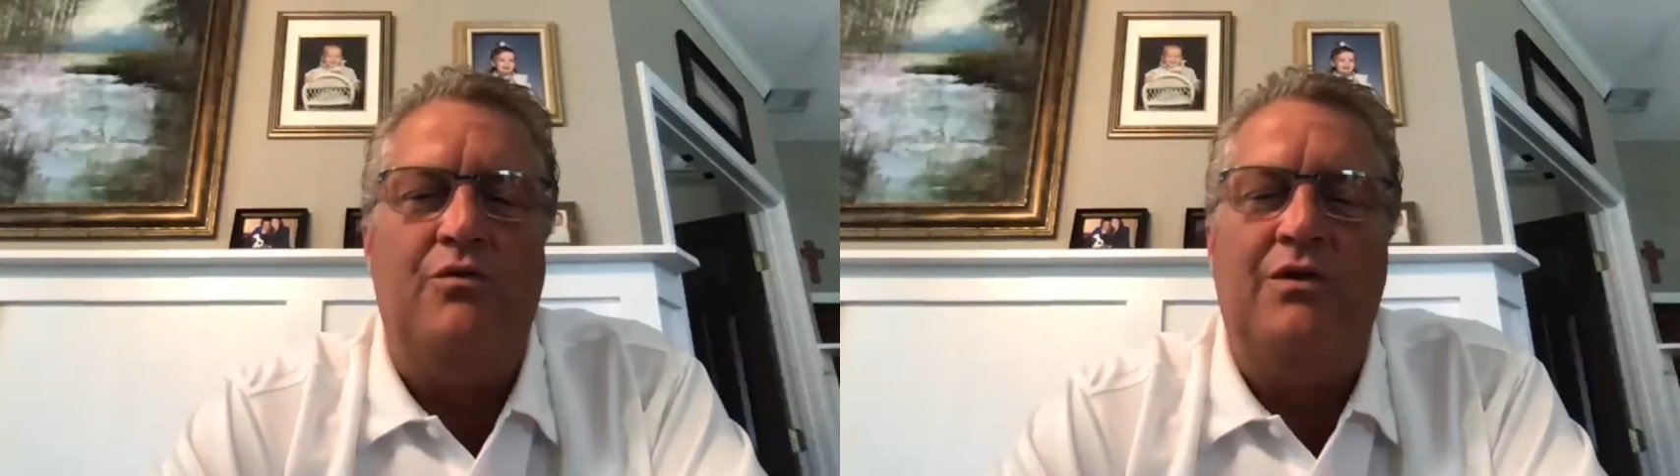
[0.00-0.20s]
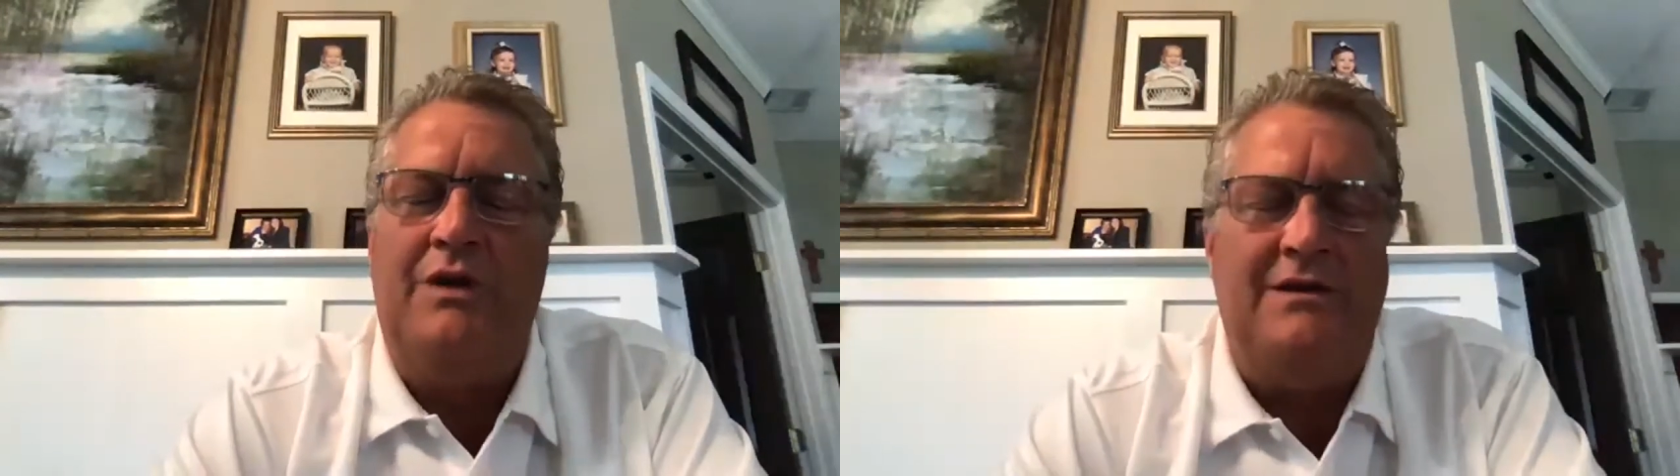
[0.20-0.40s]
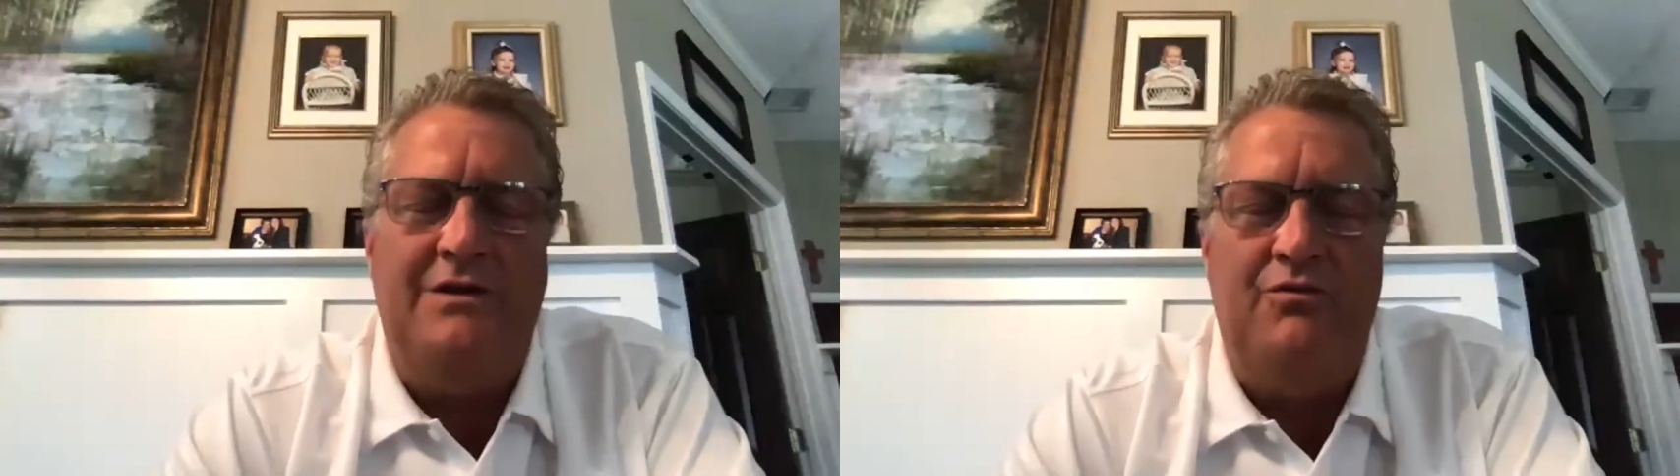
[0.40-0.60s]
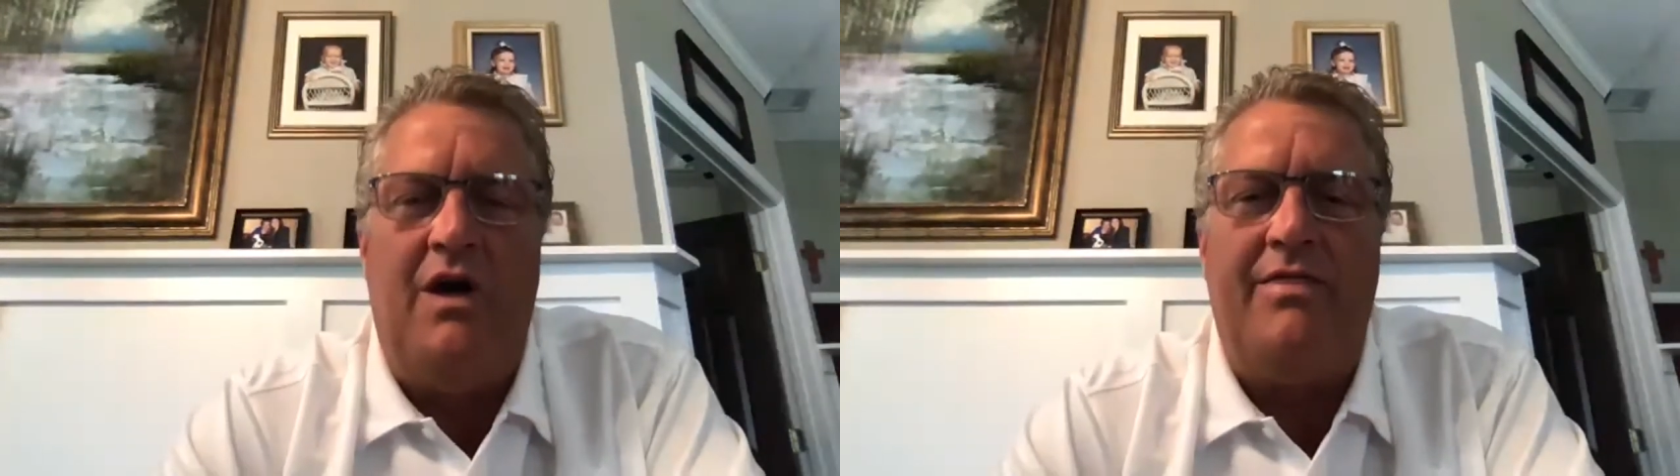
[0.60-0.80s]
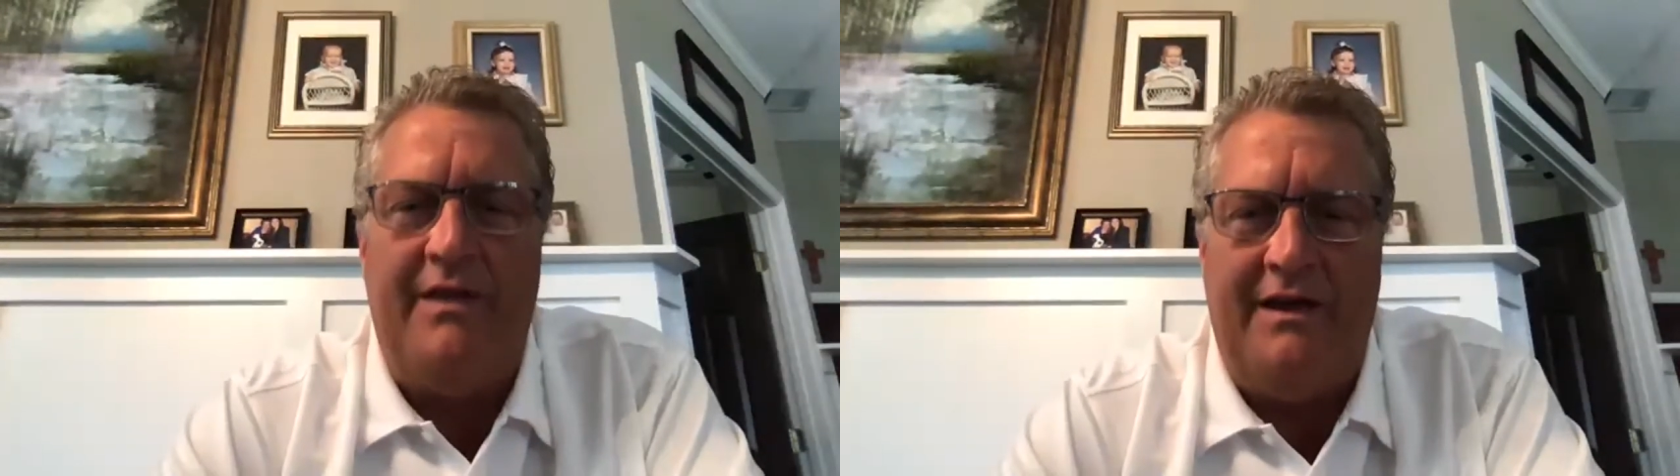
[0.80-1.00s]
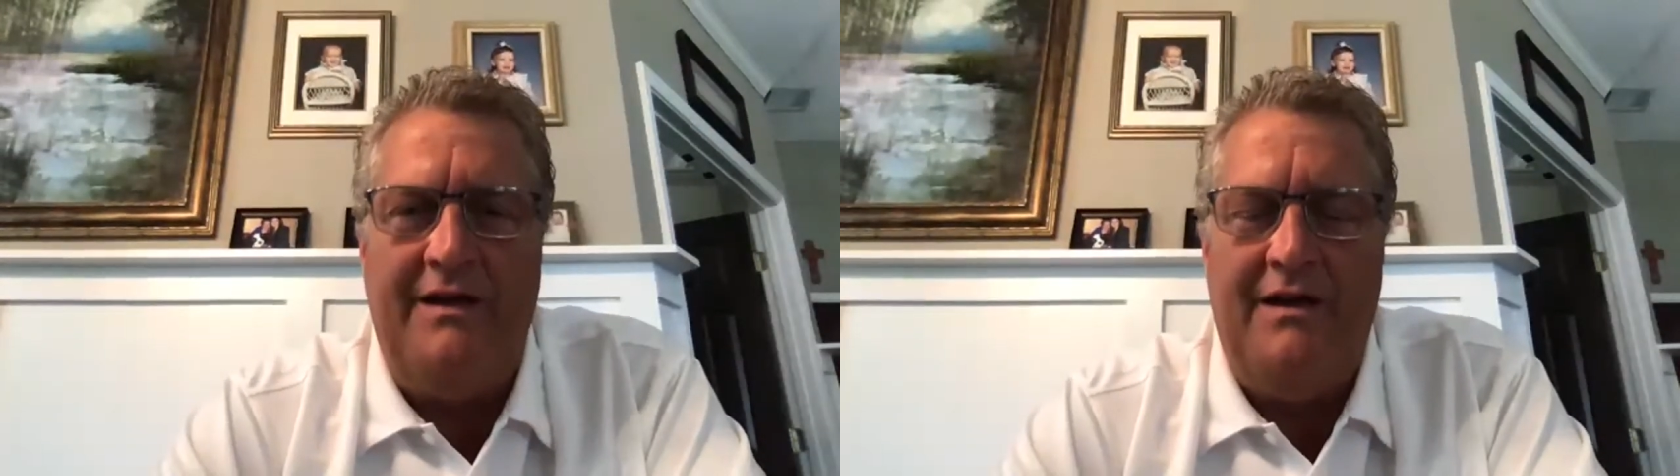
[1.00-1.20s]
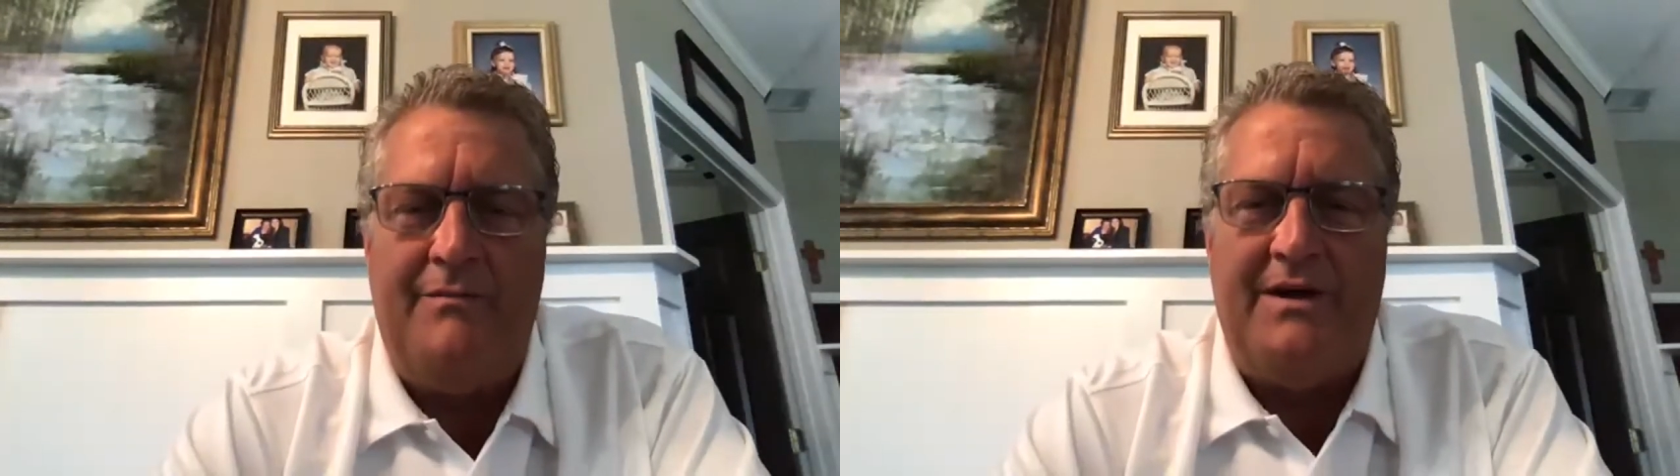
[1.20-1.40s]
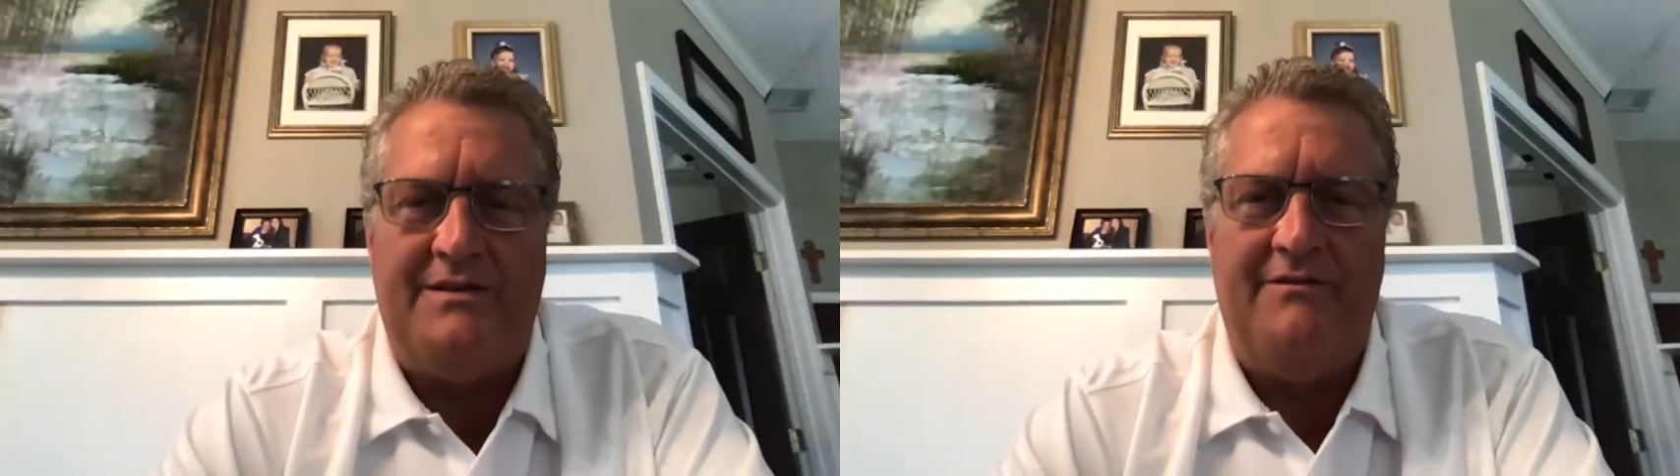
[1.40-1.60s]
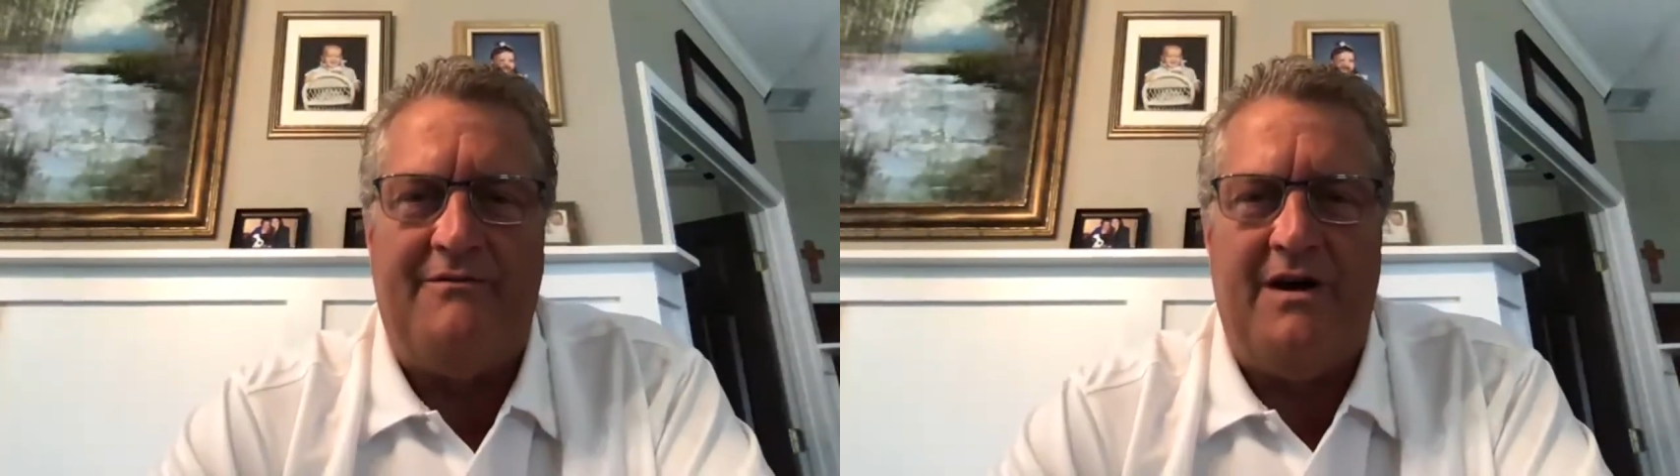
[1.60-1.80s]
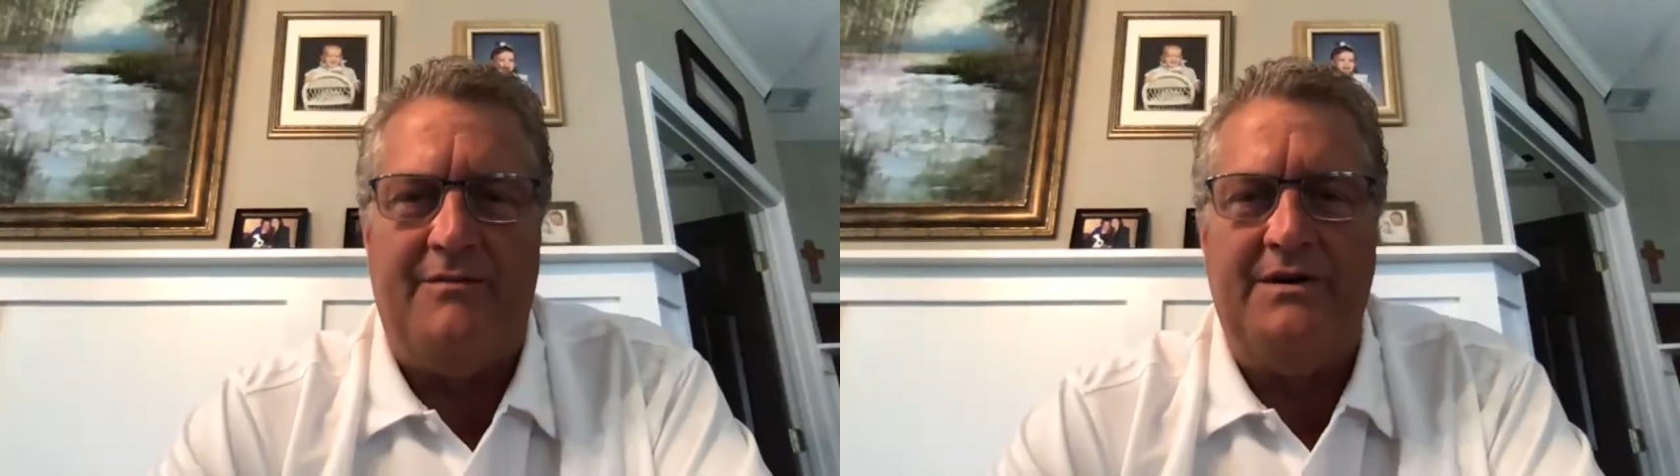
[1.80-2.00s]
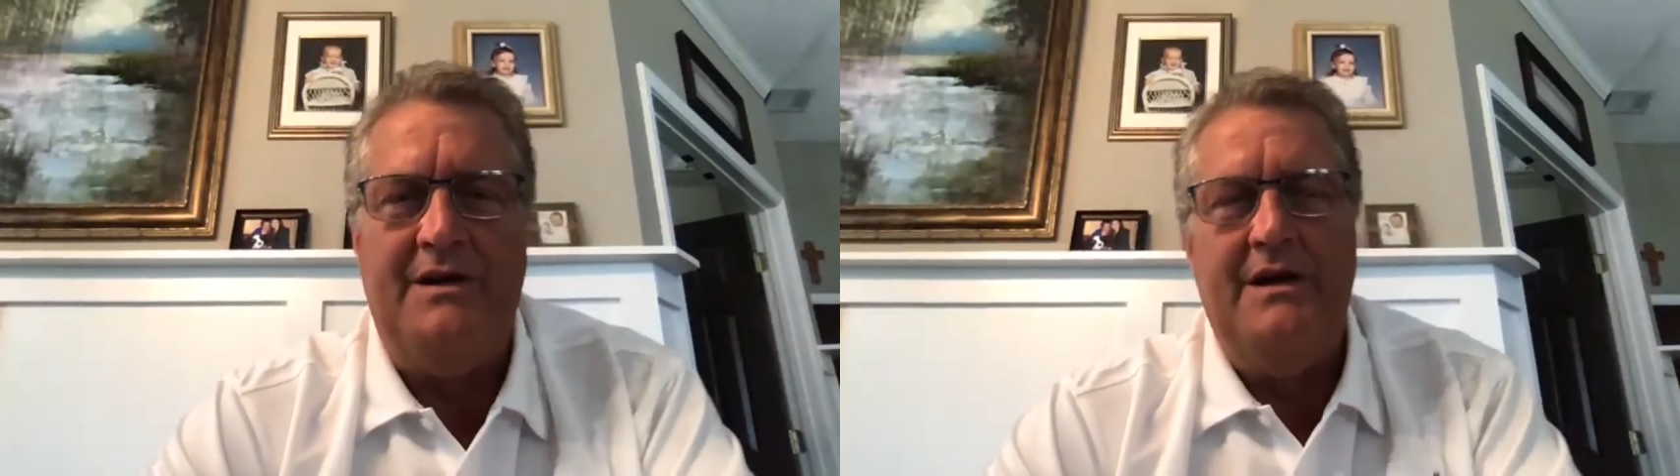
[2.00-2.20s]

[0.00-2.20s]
knew nothing about the environment,